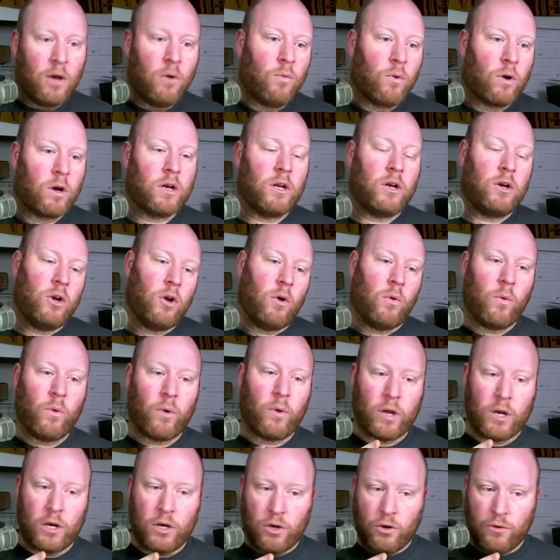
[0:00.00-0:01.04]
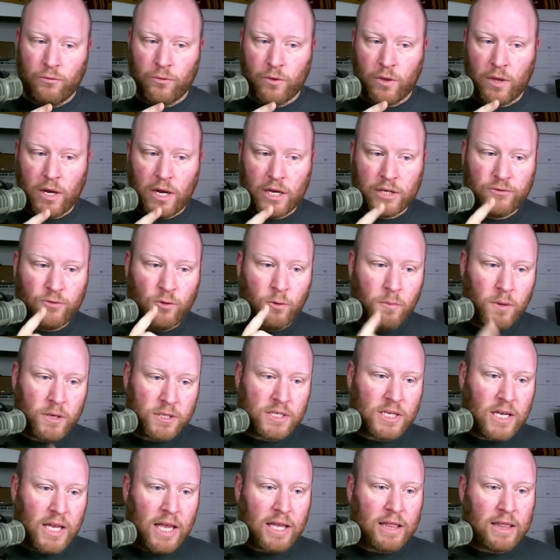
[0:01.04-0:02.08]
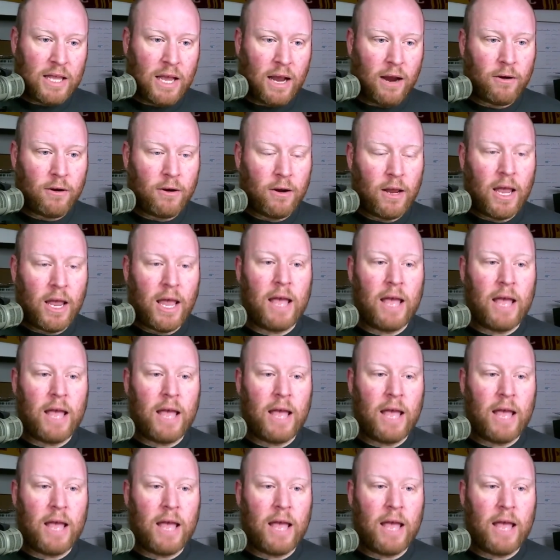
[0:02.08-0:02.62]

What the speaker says: We're going to know what we're going to do for the next few months to get there.